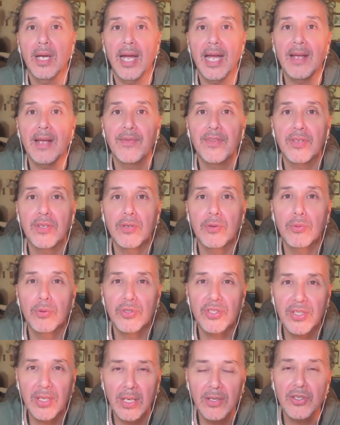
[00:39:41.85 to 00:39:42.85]
and you will
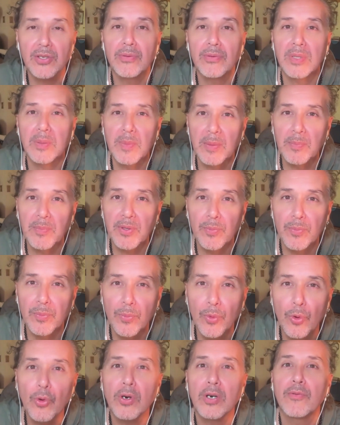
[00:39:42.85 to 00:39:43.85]
start to remember
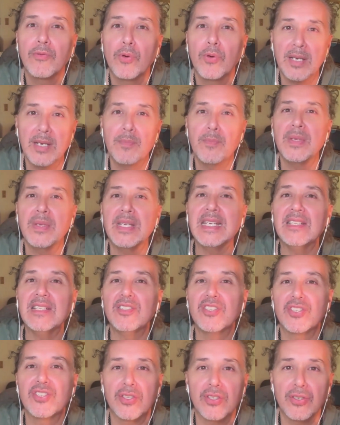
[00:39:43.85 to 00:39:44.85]
more what it
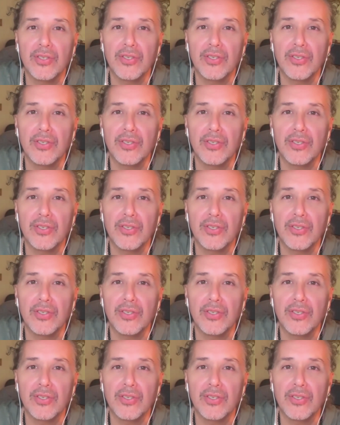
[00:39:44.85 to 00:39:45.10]
means to